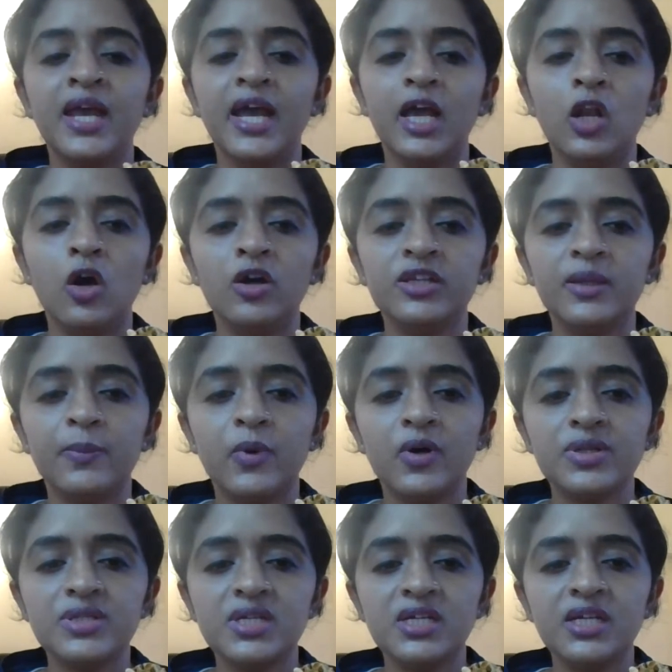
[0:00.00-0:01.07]
Along the
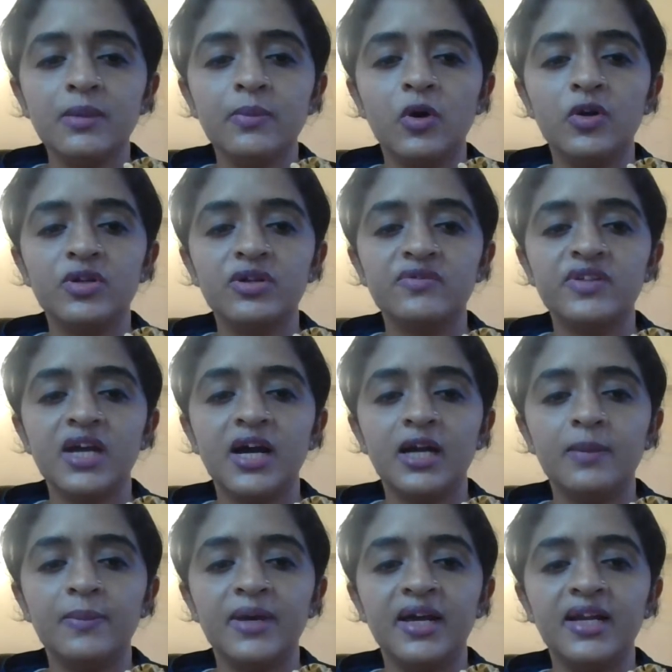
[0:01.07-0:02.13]
posterior border of the
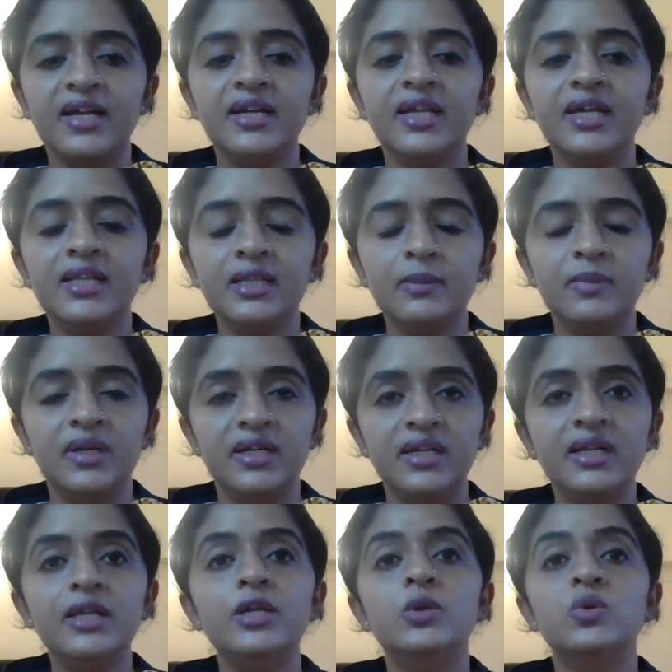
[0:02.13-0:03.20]
hard palate, in the
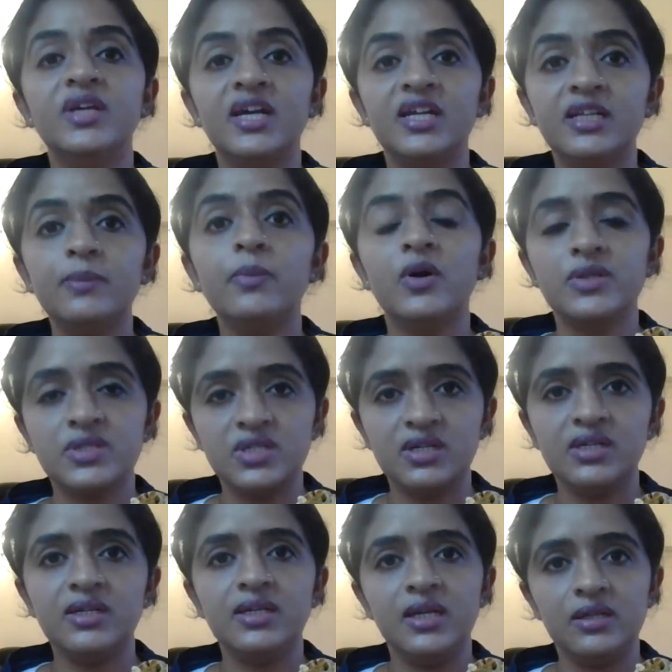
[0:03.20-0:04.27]
middle, you get the
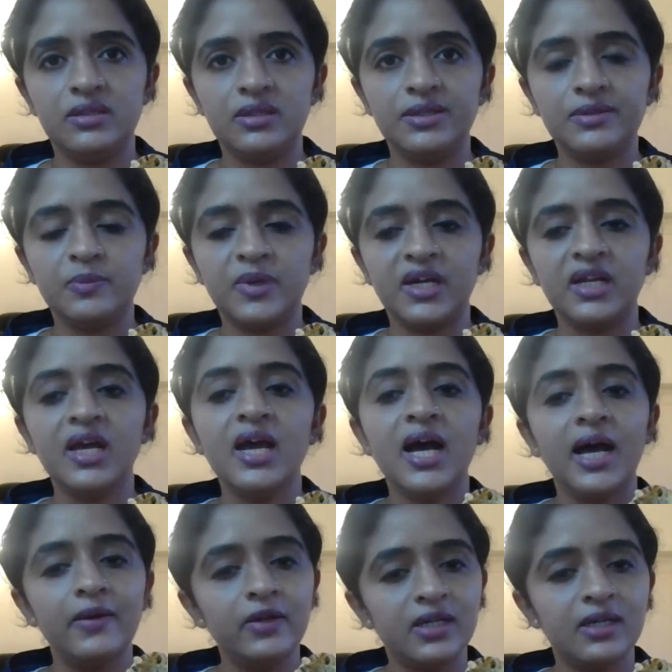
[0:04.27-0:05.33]
posterior nasal spine.
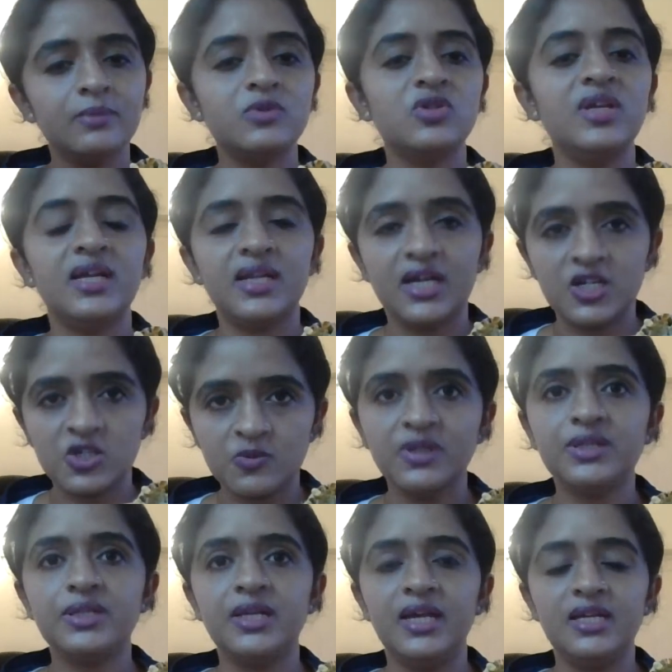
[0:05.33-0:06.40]
I will come to the
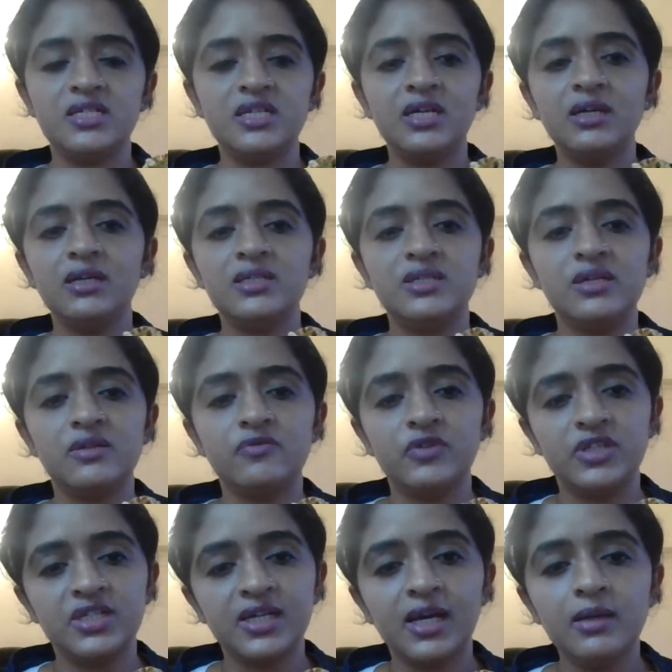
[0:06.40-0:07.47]
attachments later. Just for
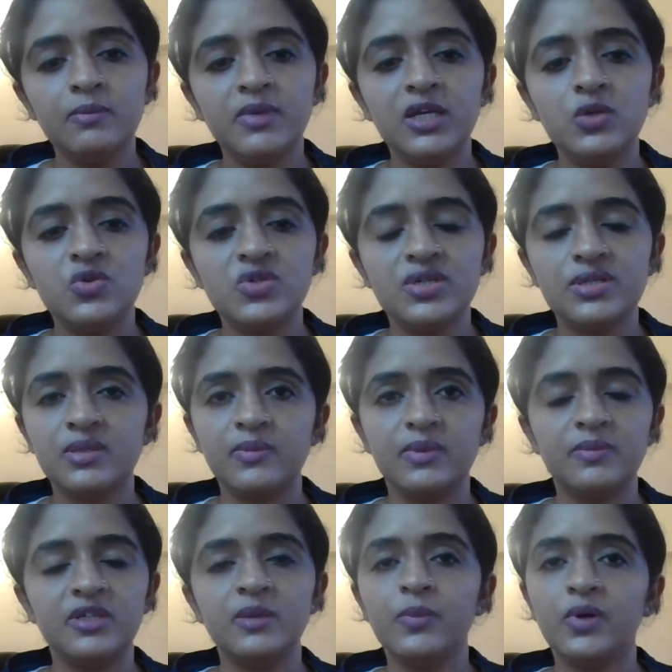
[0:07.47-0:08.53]
the time being, you just
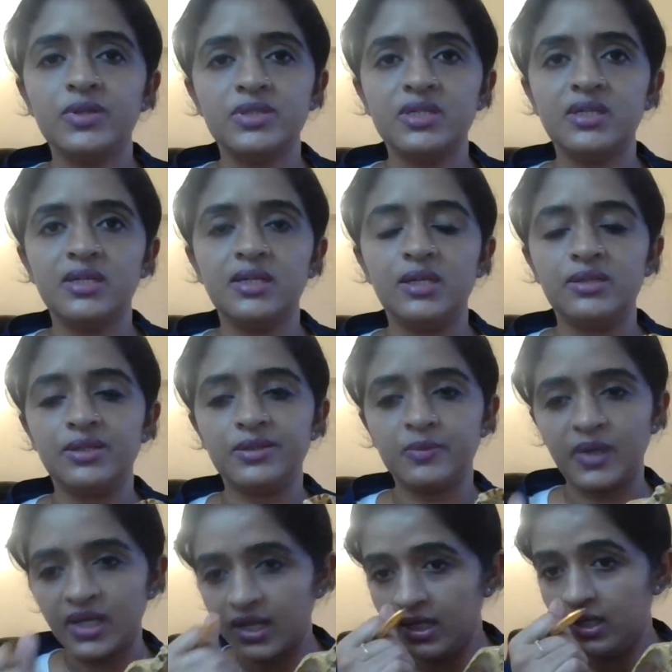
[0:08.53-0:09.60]
remember the posterior nasal
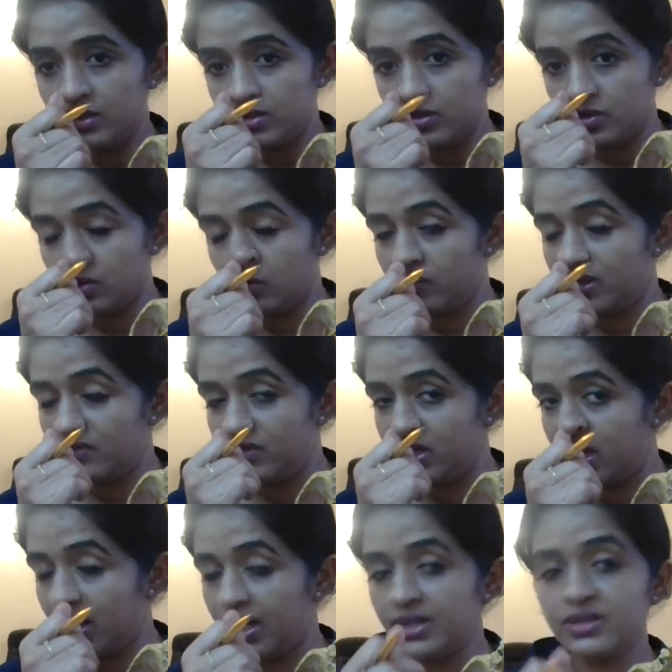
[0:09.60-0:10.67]
spine. So when
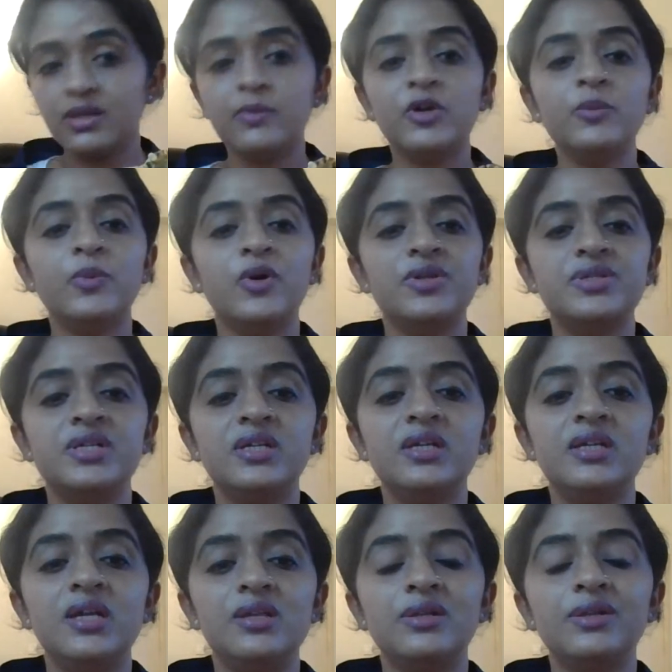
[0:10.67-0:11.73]
we ask about posterior
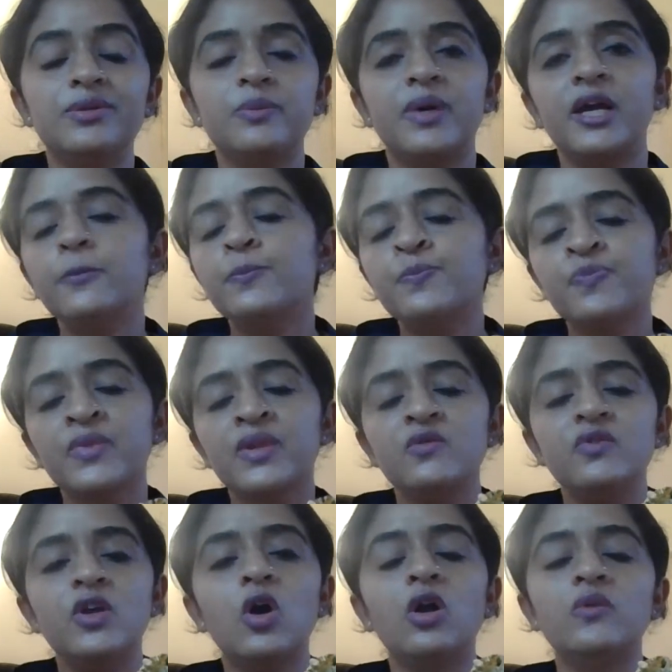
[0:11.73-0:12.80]
nasal spine,
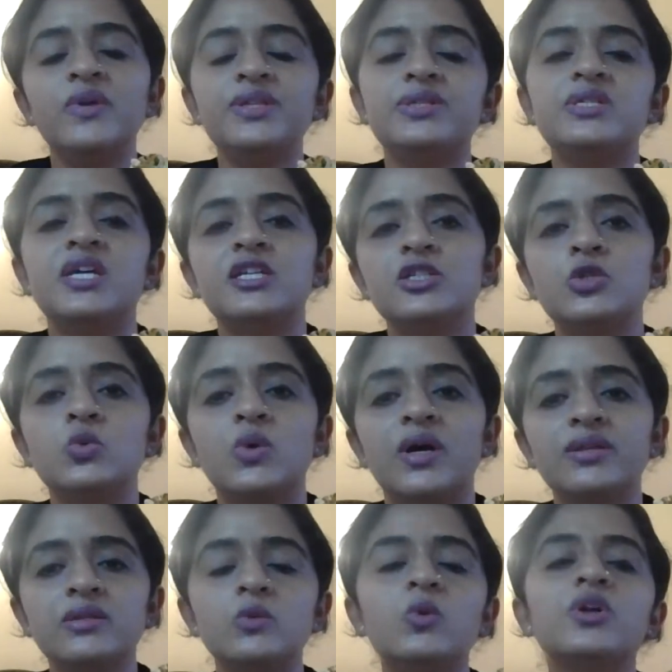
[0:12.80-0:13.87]
we always tend to
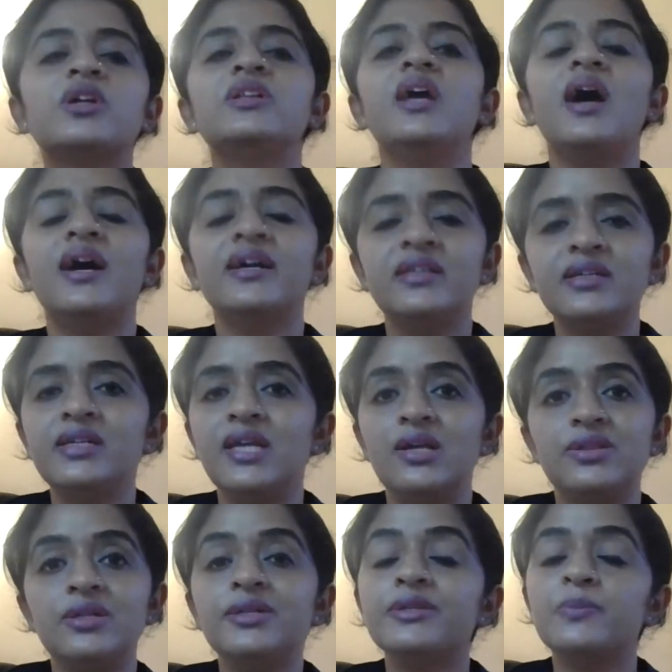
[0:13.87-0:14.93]
ask what are the other
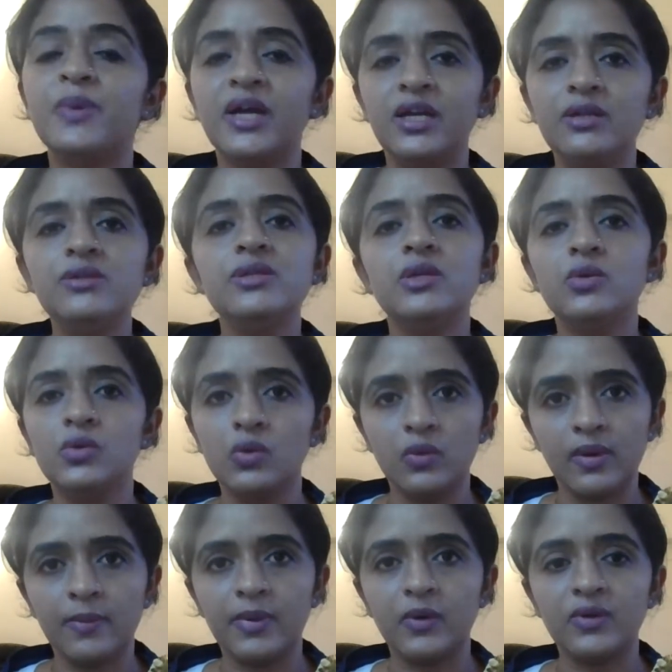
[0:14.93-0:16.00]
nasal spines you know
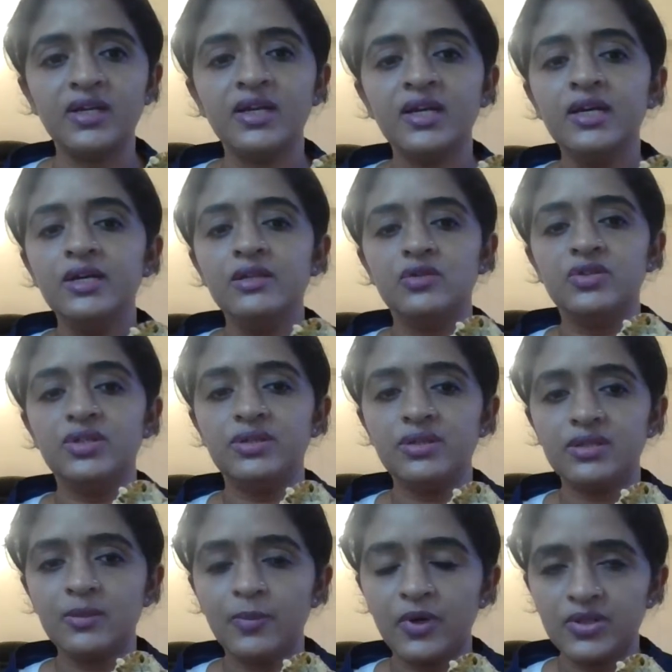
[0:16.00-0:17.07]
about. So this
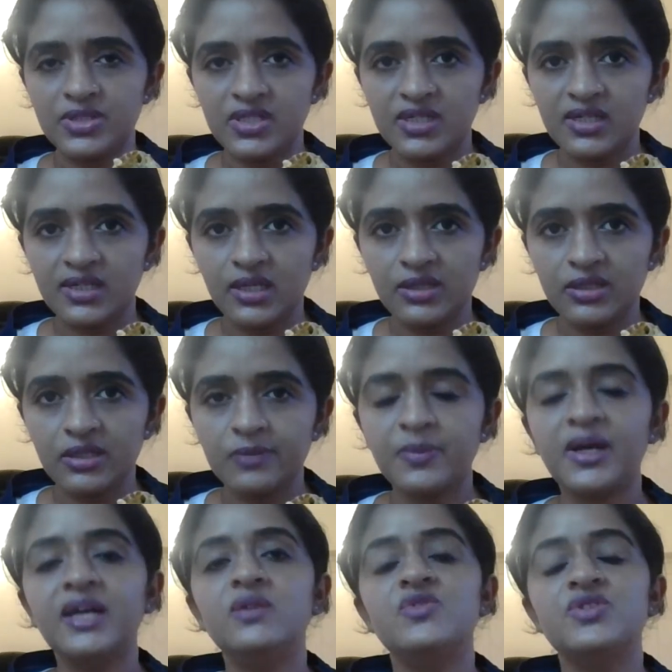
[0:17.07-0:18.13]
is the posterior nasal
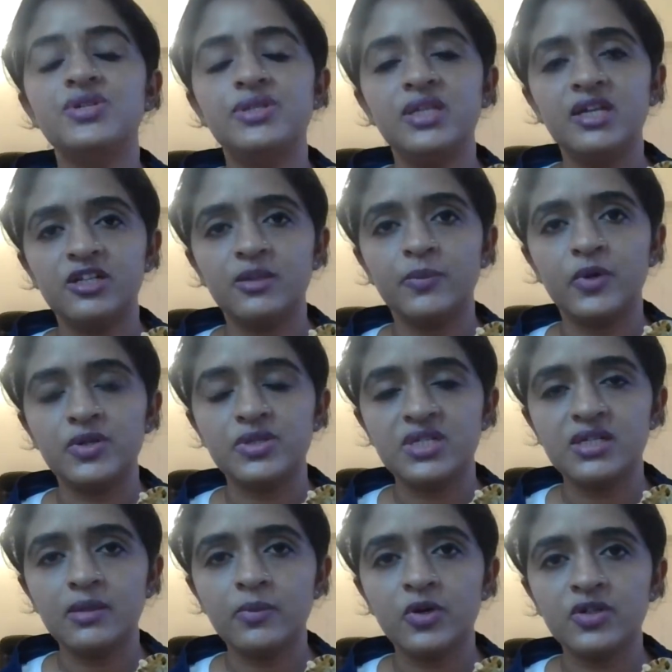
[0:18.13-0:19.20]
spine, which is seen at the
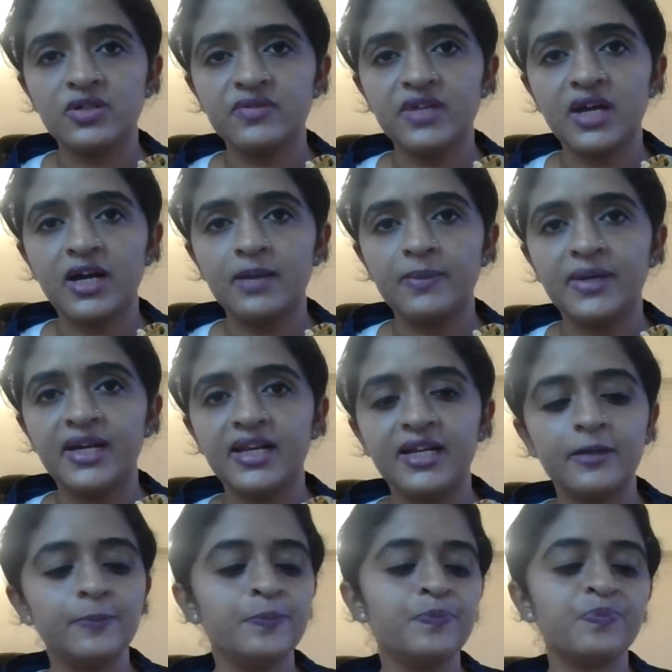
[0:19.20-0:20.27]
posterior border of the hard palate.